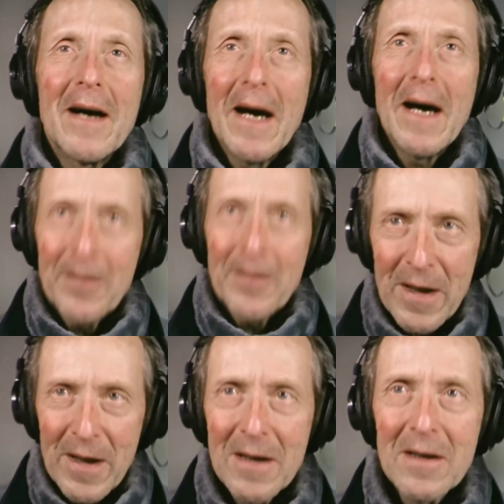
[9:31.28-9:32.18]
I
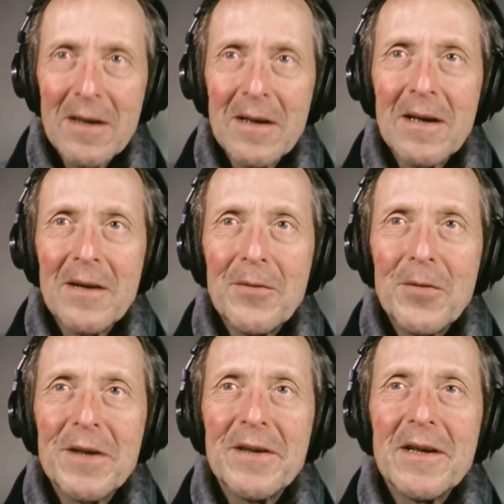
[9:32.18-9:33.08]
think
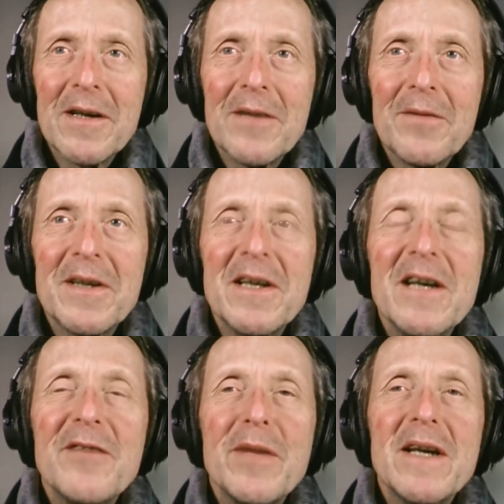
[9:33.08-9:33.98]
what
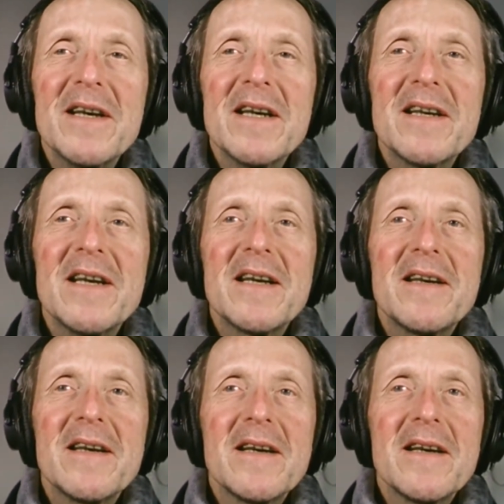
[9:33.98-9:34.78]
Steve means is that